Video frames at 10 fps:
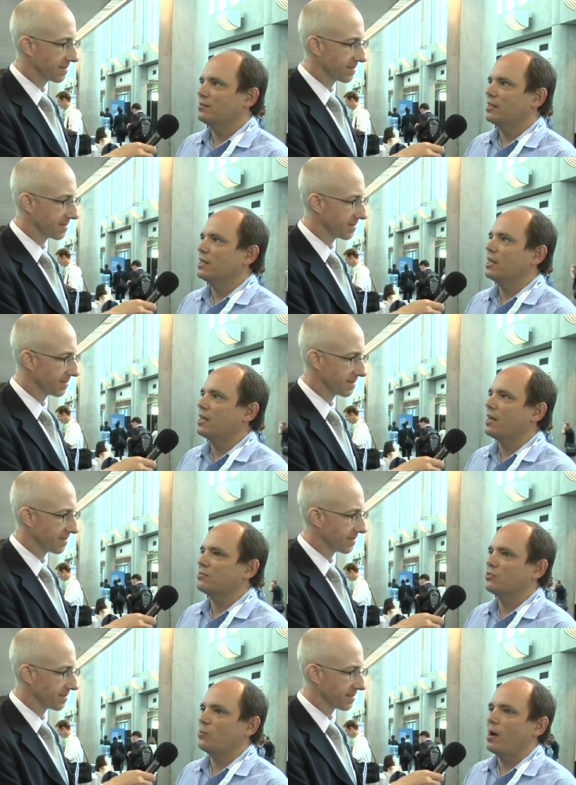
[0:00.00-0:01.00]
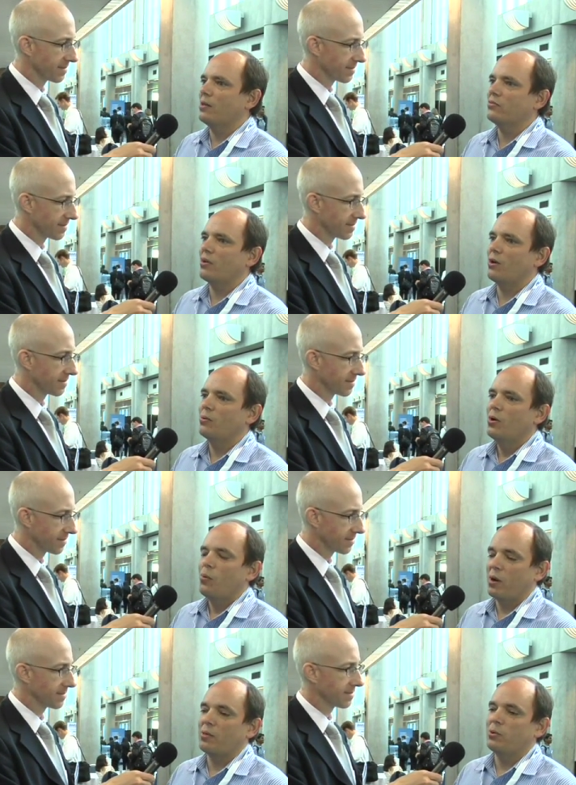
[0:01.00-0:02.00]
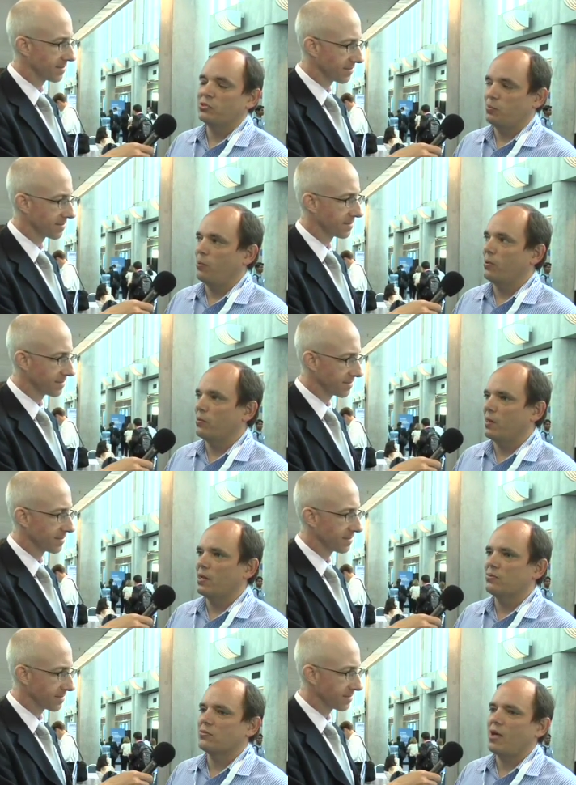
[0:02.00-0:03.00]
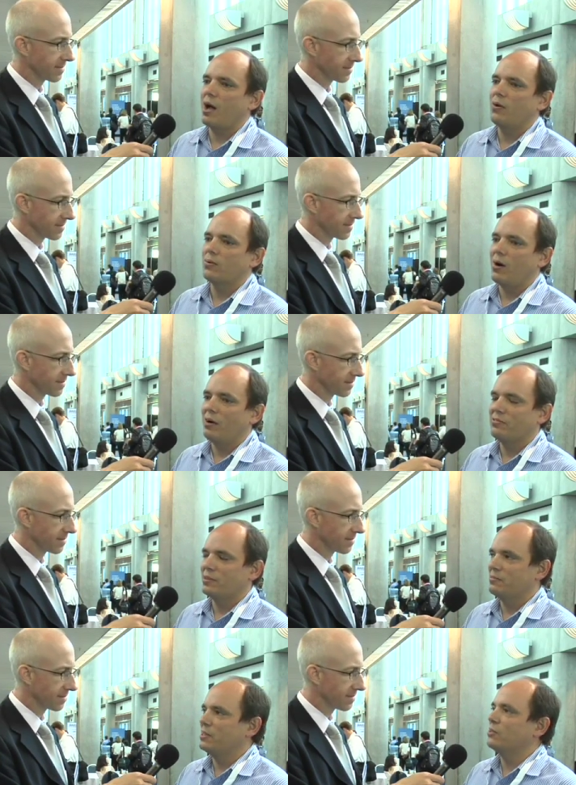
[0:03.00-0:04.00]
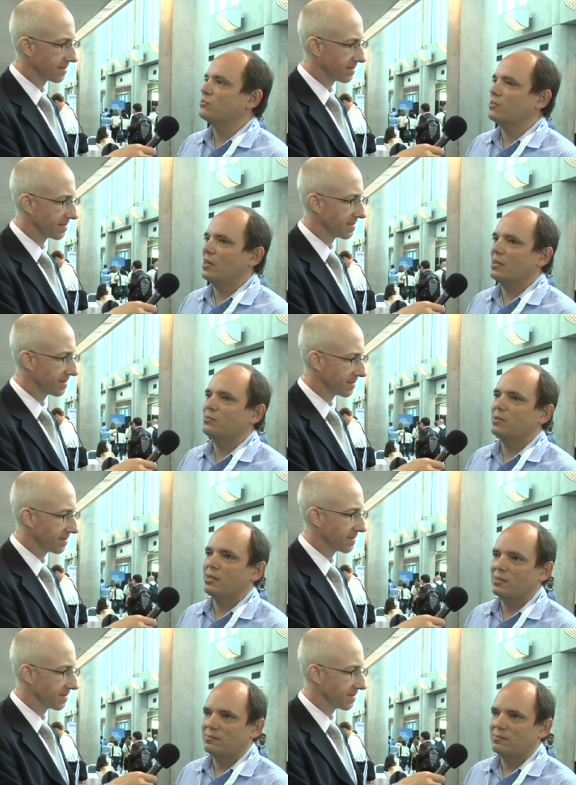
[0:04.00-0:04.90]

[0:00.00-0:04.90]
Speaker 1: in the index as well. So one of the most important things is how often a video is clicked. We can